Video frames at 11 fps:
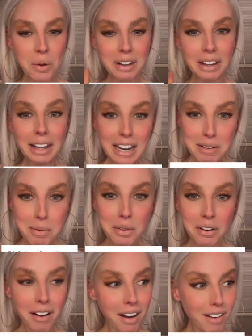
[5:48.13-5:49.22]
label
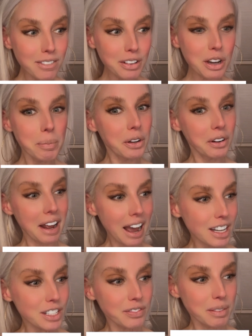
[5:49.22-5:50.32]
the envelope that you're gonna
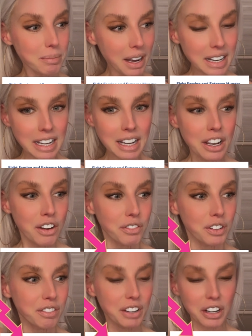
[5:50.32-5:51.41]
ask for money for
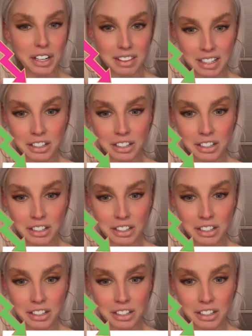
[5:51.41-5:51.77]
the very thing you're